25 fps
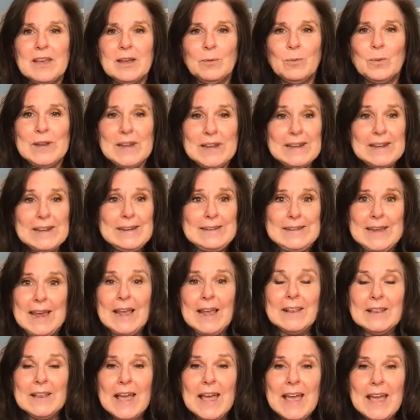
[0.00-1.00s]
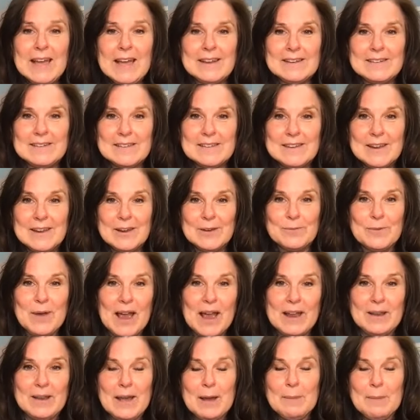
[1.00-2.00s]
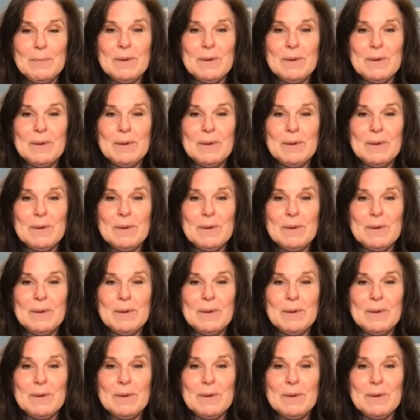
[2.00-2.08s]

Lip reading: we need to take land, right?